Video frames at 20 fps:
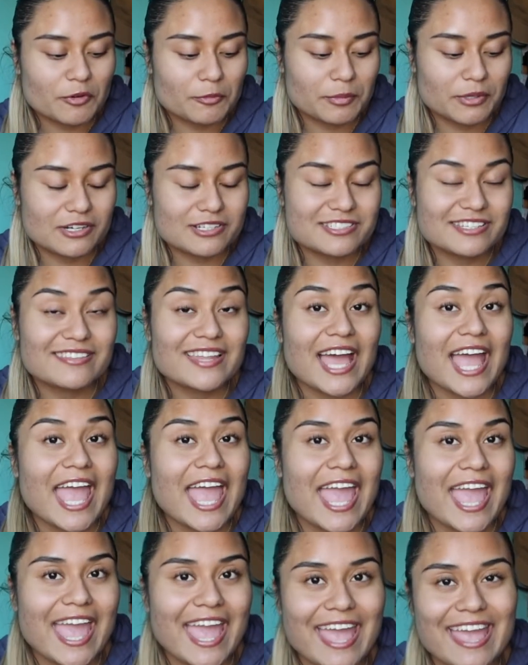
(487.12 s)
of person that
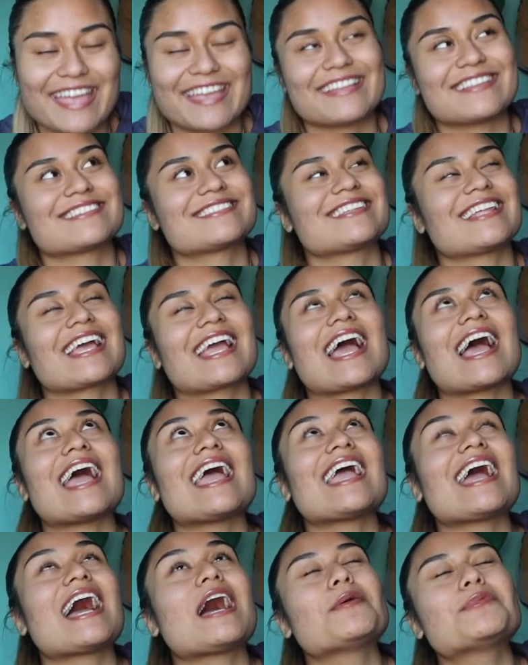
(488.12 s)
hates, like,
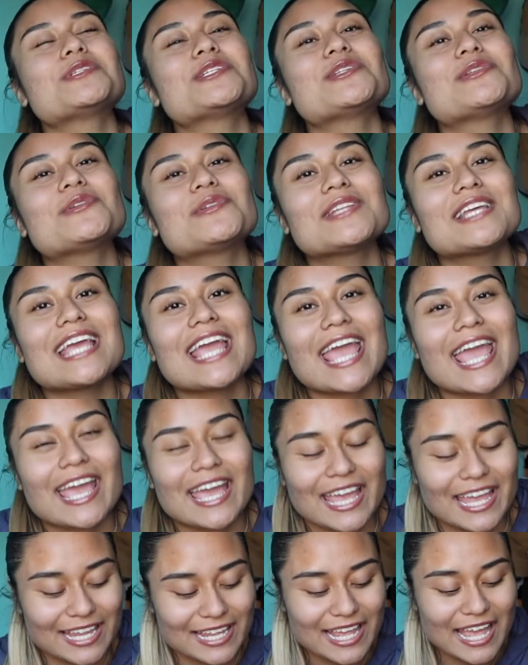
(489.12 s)
I absolutely
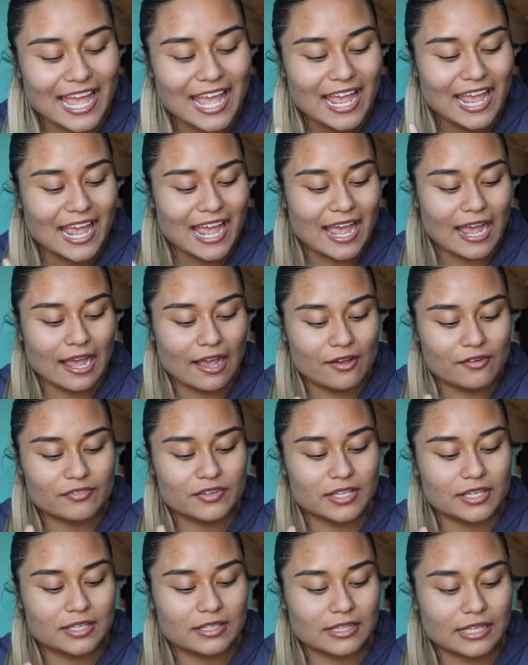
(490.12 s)
hate
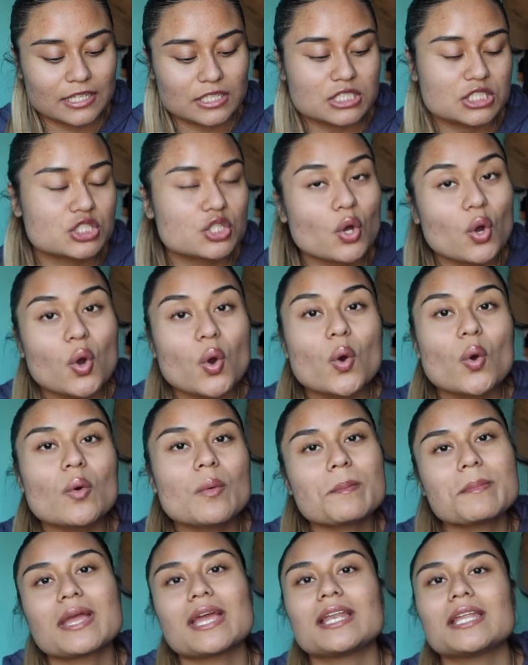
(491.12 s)
having like so
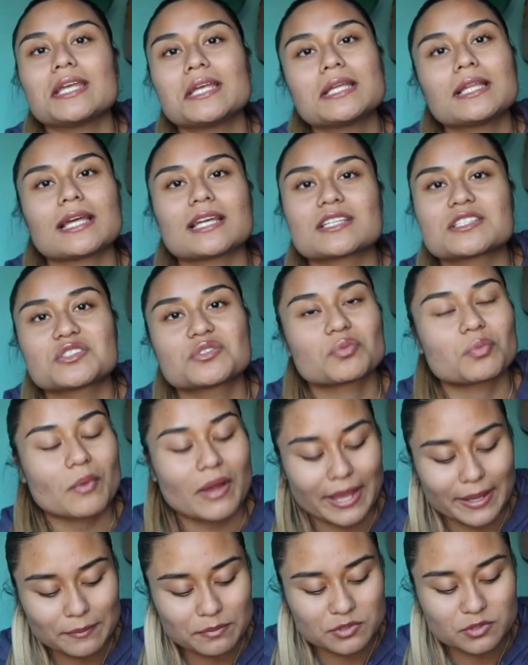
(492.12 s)
many like
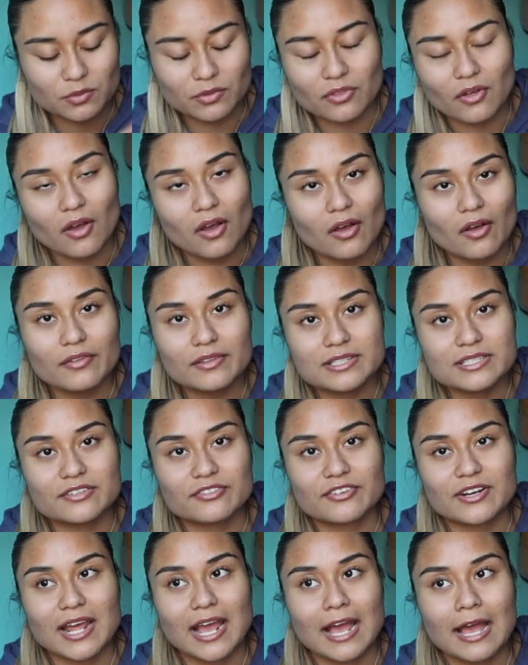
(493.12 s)
swipes with all the
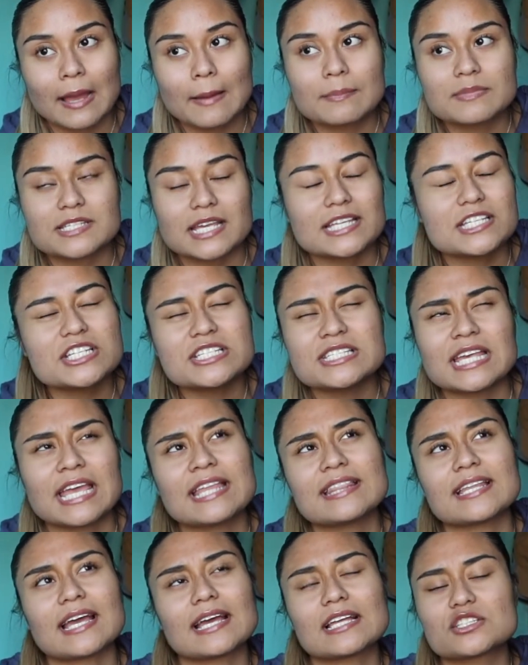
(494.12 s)
different apps. I just
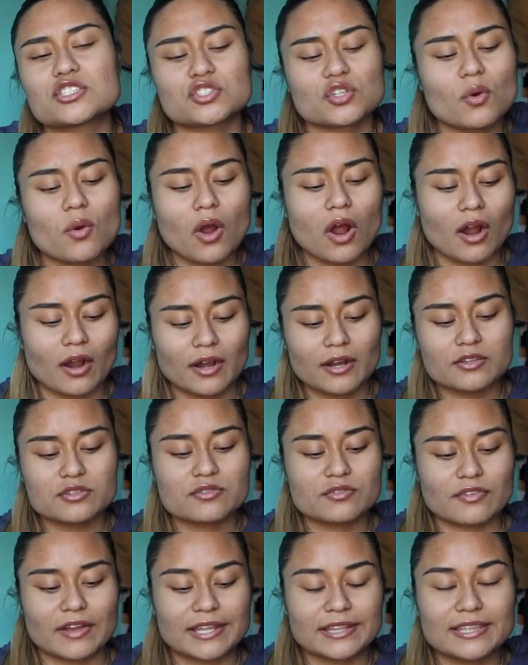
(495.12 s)
hate that. It's so hard to
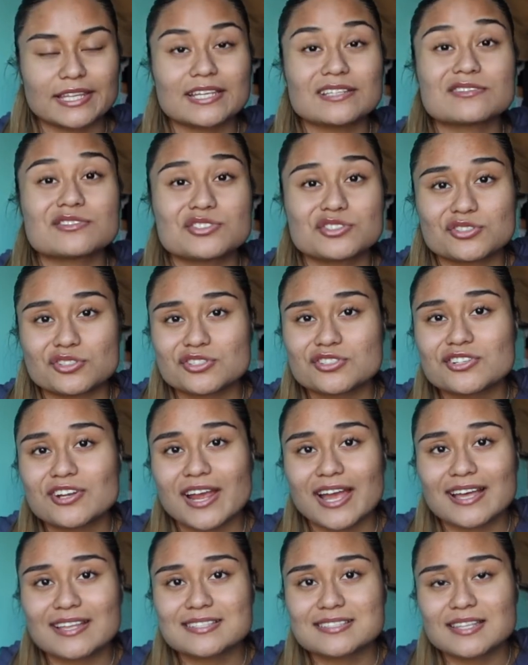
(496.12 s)
find things. Junior
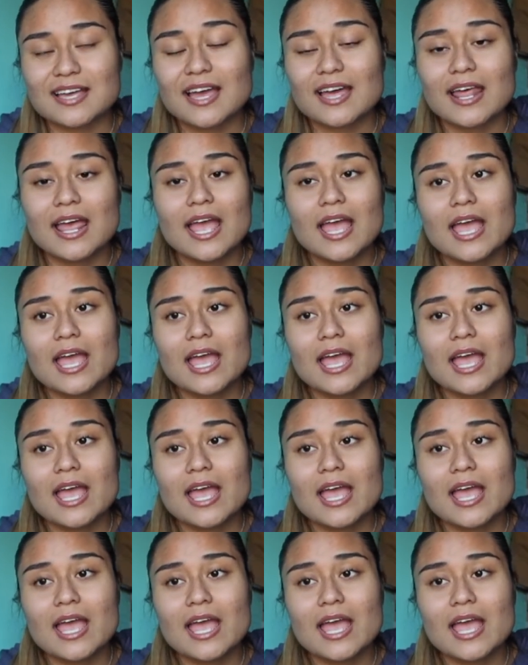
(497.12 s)
has that,